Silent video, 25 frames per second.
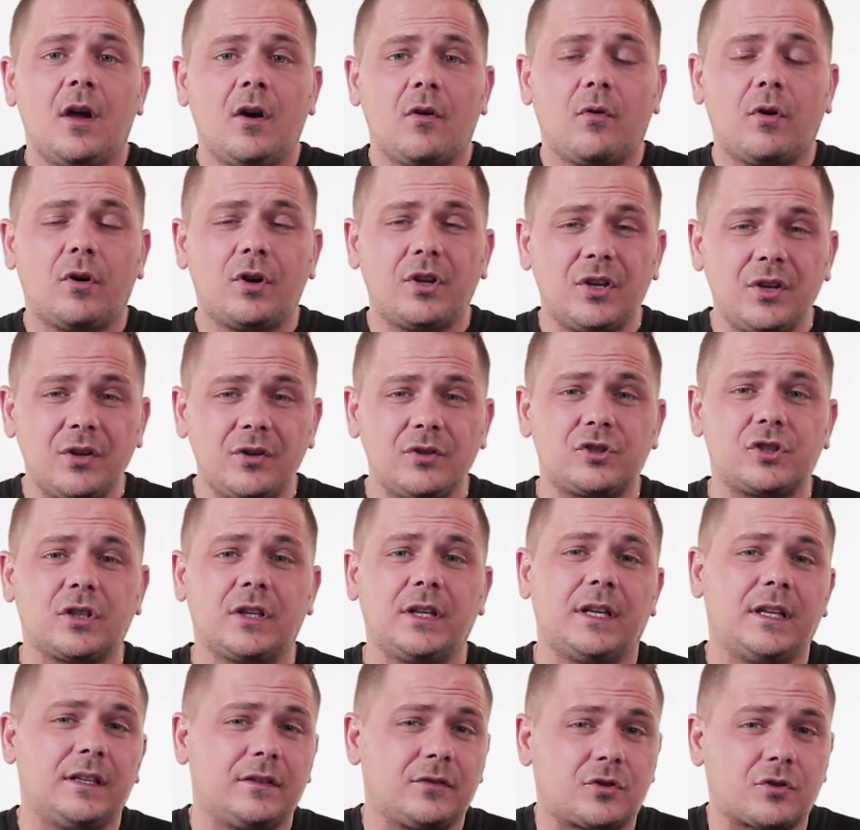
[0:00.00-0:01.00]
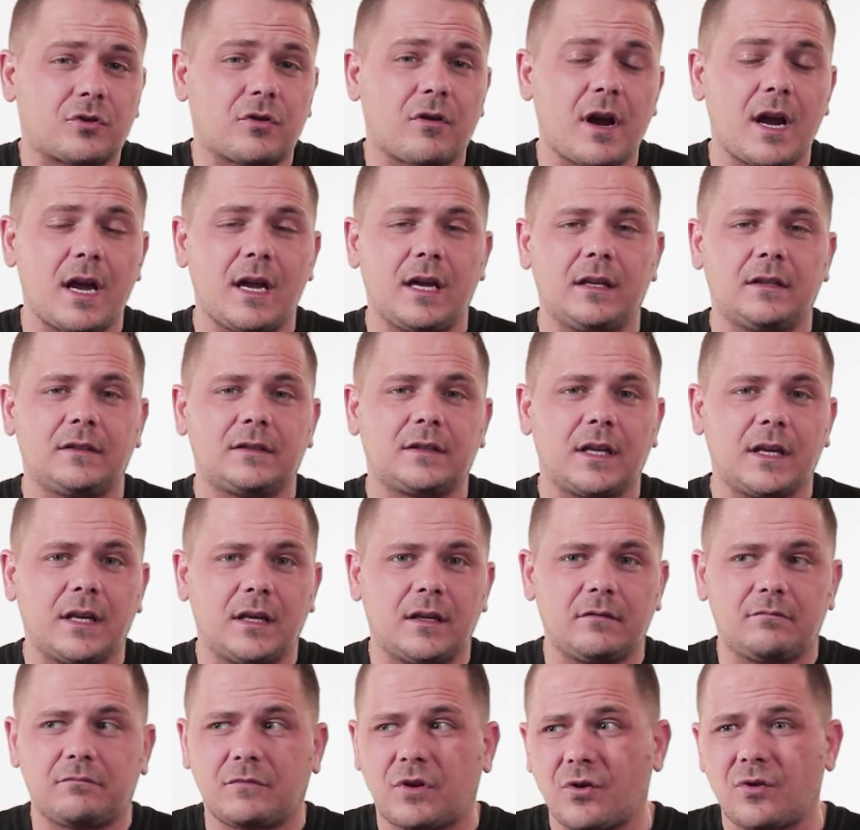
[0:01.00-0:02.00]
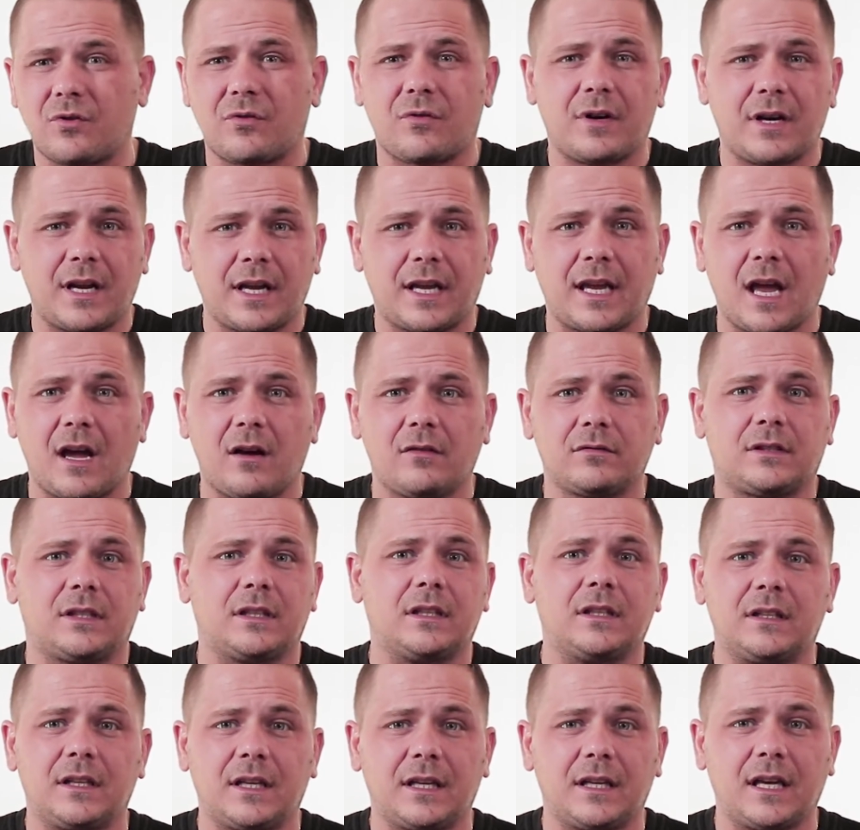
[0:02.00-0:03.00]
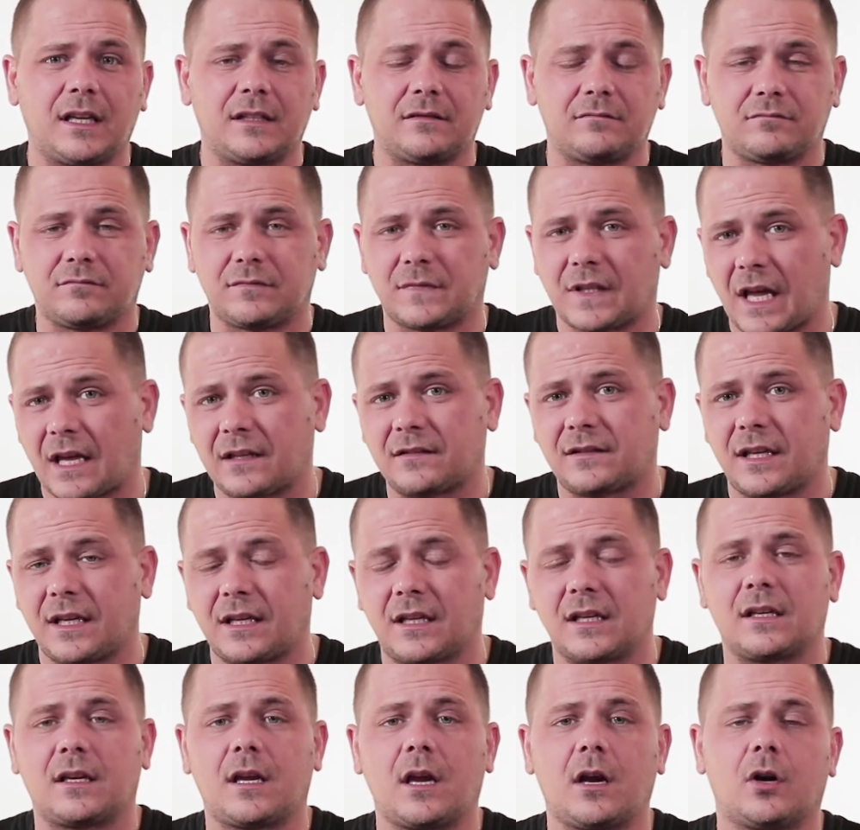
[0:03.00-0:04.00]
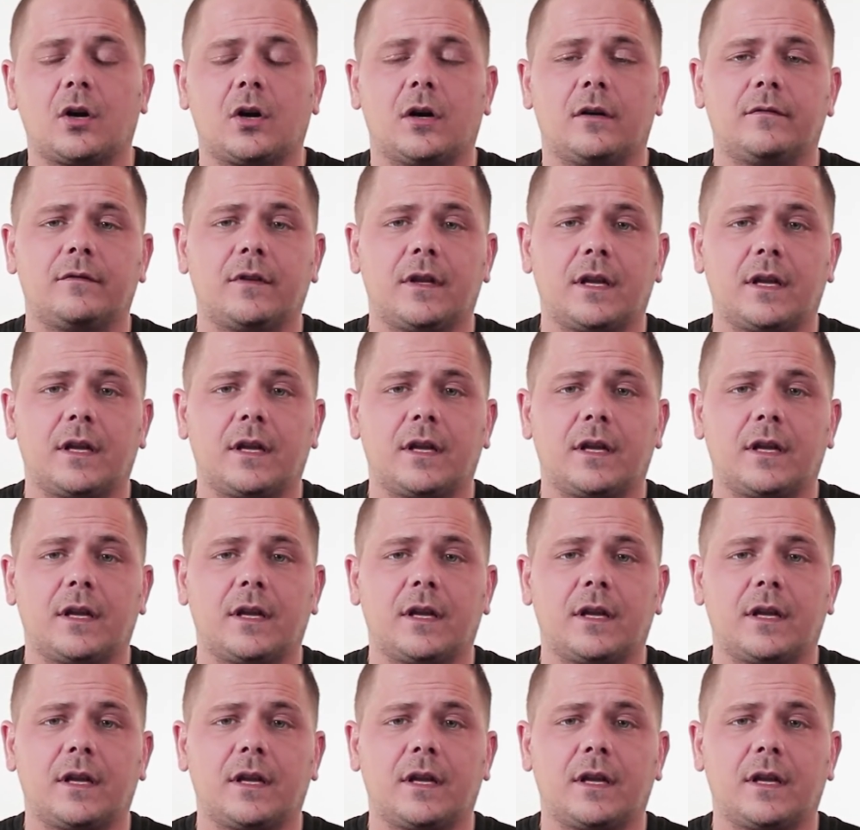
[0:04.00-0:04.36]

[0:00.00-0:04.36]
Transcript: Well, usually in trades, they go to an accountant and they get that taken care of.